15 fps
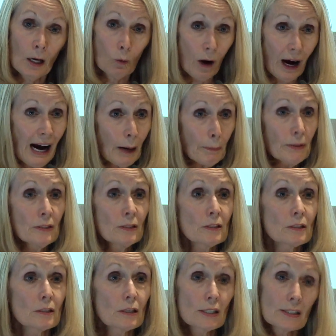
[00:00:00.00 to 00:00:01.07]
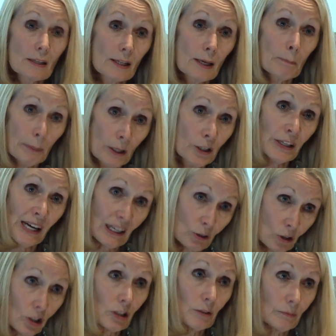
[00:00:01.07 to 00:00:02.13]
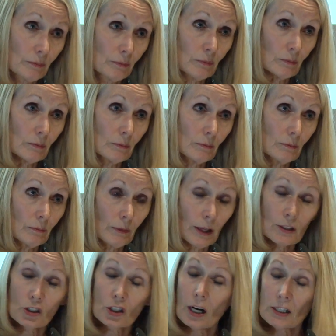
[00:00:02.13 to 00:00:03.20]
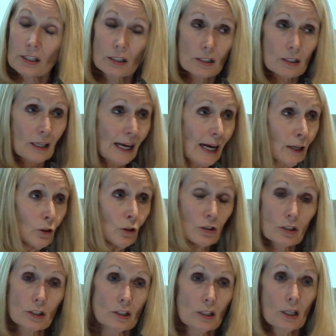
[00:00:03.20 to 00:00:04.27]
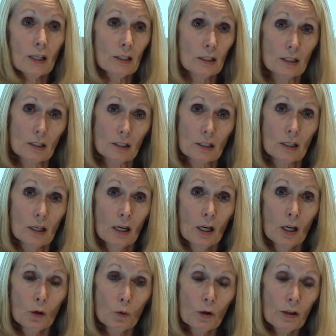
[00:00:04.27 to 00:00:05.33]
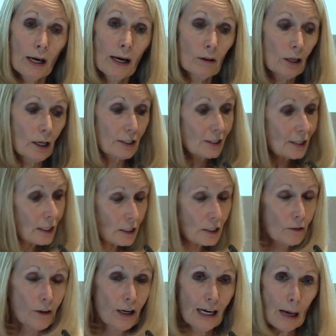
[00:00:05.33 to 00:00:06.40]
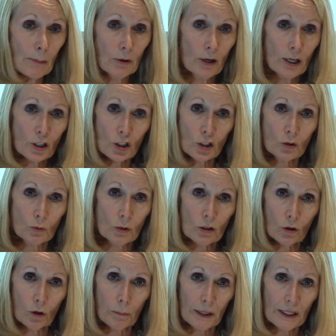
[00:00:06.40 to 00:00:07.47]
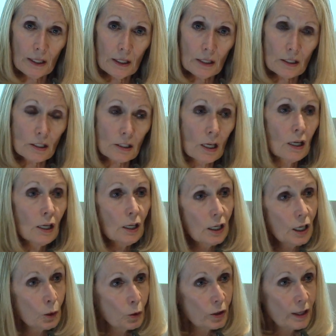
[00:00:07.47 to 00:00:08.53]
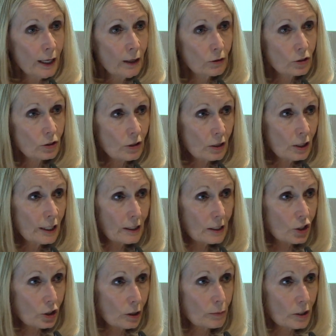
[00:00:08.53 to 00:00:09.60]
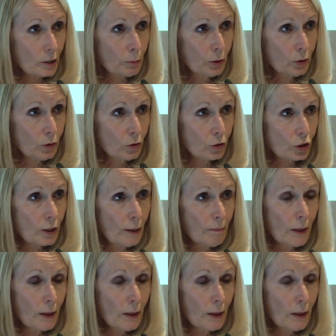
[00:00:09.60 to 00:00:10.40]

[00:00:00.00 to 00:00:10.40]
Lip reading: What happens is that they burn out. They just cannot sustain it without a sense of collaboration with your peers and without the leadership support.